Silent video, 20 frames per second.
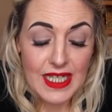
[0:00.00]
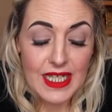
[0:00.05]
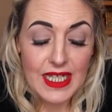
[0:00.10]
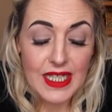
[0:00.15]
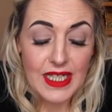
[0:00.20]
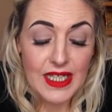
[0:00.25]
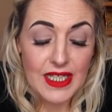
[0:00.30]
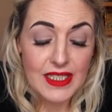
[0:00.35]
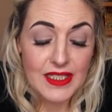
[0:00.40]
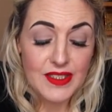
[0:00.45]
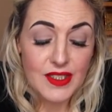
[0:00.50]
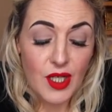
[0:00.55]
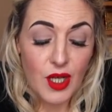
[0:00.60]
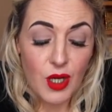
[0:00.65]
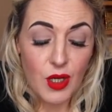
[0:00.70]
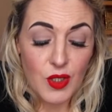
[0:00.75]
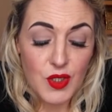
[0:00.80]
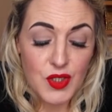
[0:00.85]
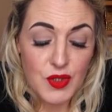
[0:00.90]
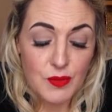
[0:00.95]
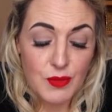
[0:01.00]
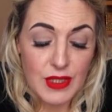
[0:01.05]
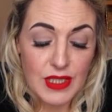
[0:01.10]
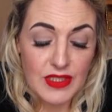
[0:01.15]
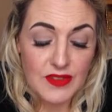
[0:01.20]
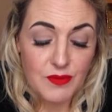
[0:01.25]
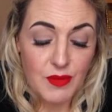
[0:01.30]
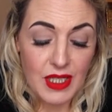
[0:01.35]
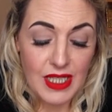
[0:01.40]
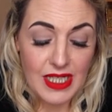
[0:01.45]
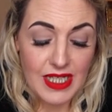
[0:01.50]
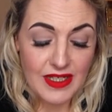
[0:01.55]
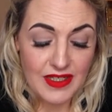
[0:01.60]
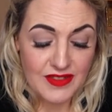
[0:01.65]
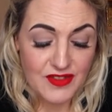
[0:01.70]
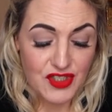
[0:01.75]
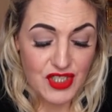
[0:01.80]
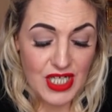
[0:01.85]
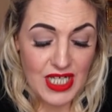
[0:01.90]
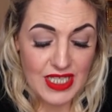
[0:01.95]
It is Autumn is my
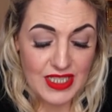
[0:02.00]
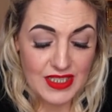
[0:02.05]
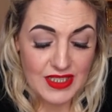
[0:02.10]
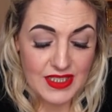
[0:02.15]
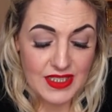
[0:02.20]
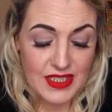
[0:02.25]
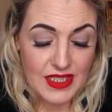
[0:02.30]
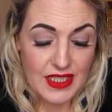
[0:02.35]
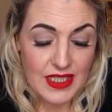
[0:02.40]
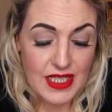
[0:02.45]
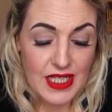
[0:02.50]
last chance.